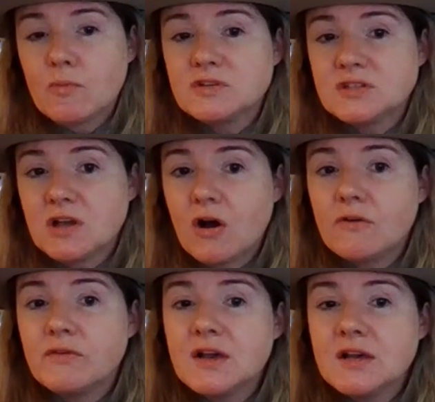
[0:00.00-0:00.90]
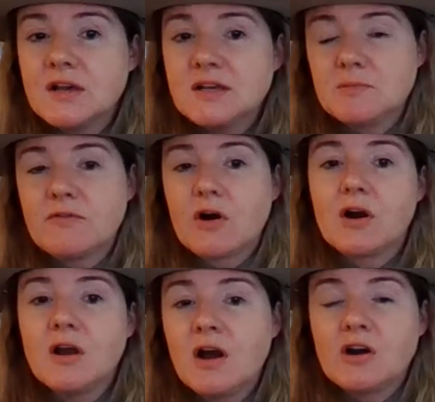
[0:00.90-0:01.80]
resolve some of
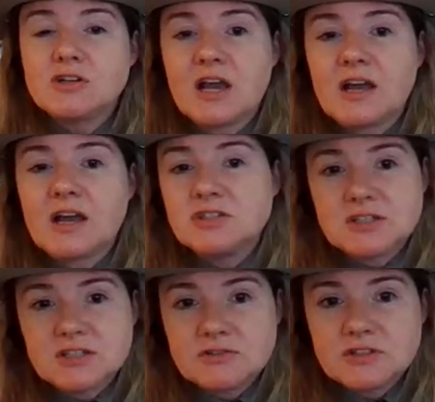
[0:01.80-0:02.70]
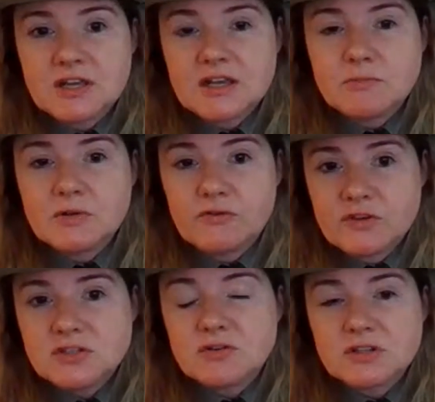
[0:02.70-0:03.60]
our challenges associated with
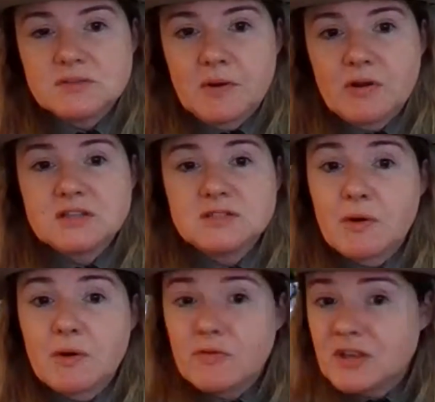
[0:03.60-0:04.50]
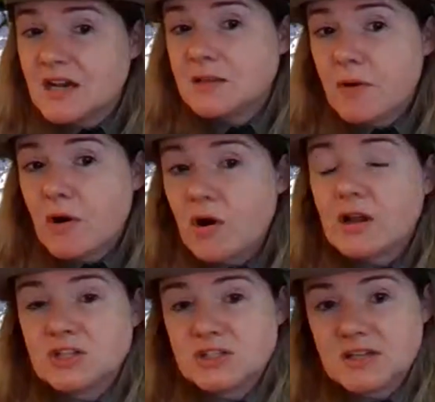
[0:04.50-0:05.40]
visitor experience, both inside the park
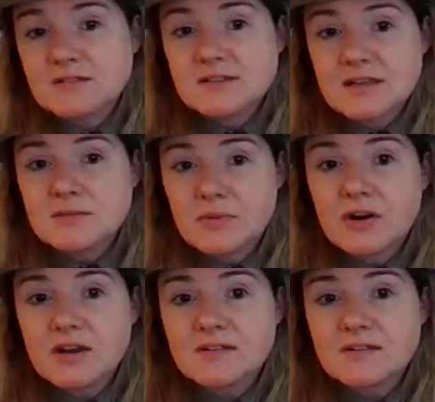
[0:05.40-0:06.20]
and just outside the park.